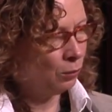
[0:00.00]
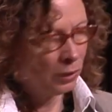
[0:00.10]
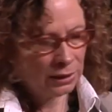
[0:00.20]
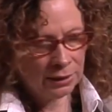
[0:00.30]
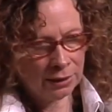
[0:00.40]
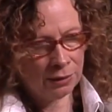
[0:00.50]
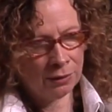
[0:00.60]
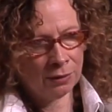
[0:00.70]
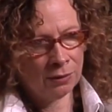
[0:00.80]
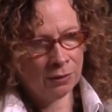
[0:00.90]
one
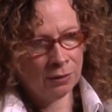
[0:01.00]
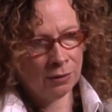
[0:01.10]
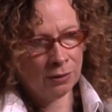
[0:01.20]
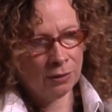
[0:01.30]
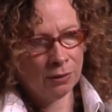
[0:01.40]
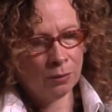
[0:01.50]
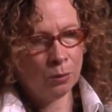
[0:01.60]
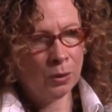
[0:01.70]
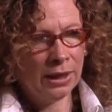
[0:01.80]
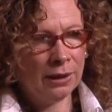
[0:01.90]
another
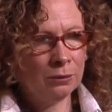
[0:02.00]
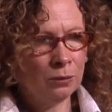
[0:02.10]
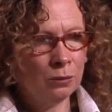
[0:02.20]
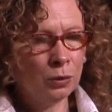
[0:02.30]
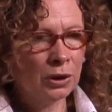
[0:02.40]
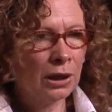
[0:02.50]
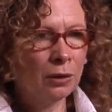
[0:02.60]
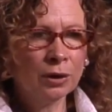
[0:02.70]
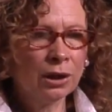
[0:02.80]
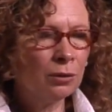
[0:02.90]
when we're
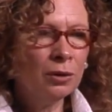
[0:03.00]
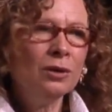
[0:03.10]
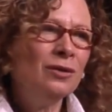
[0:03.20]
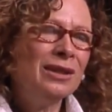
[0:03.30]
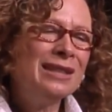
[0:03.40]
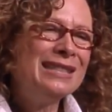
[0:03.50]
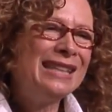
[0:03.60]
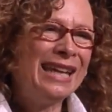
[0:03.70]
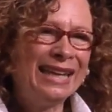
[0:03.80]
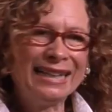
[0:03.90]
going through the
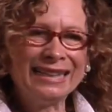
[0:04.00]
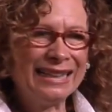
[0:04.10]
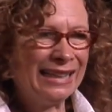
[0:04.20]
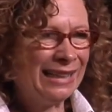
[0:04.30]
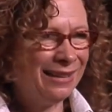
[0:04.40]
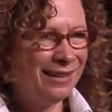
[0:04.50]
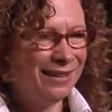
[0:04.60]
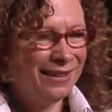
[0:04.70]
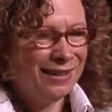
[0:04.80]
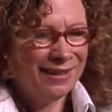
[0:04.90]
daily
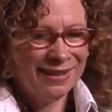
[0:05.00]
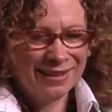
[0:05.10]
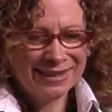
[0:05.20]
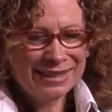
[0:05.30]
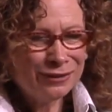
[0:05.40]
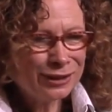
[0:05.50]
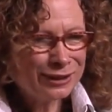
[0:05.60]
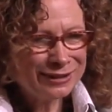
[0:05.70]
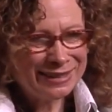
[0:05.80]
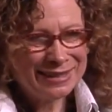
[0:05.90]

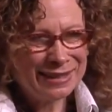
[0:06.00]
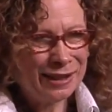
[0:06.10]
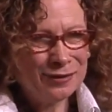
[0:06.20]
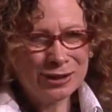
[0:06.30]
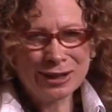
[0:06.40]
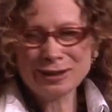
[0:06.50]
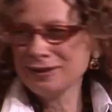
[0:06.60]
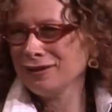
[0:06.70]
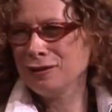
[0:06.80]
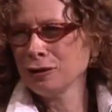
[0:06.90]
difficulties of just
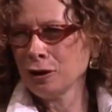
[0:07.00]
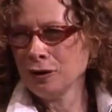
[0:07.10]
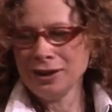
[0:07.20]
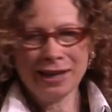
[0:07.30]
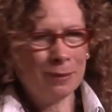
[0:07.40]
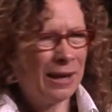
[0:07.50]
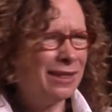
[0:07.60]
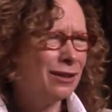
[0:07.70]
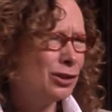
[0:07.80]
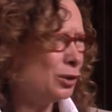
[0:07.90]
growing up and
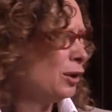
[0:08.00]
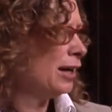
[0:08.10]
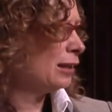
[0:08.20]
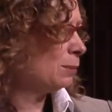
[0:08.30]
the joy and the